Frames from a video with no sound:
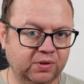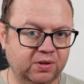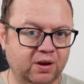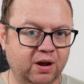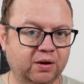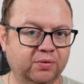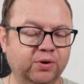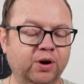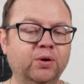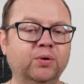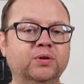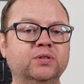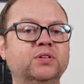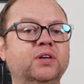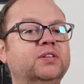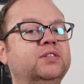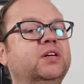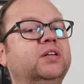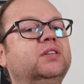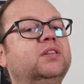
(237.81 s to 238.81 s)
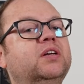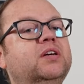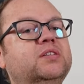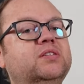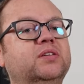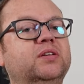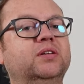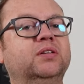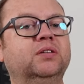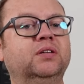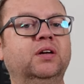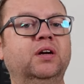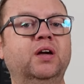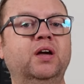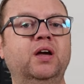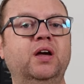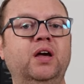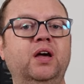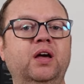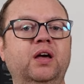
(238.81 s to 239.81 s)
Now notice, I said listen,
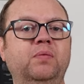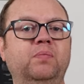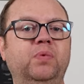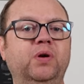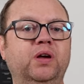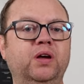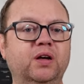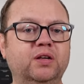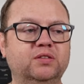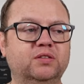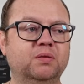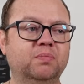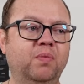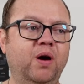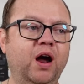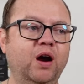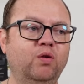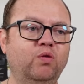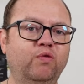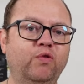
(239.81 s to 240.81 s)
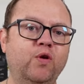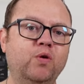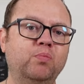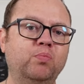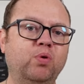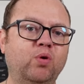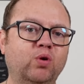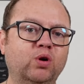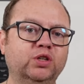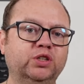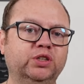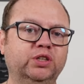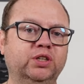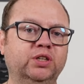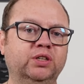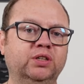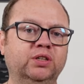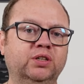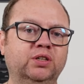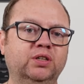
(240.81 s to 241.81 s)
because the microphone
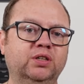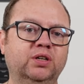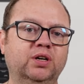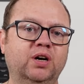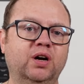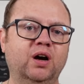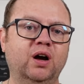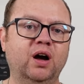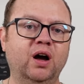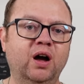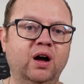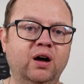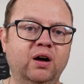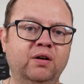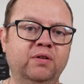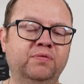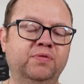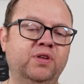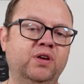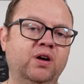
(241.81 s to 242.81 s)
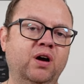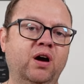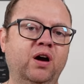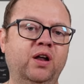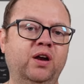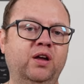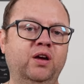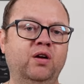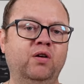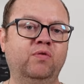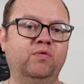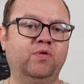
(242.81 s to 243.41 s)
portion of the audio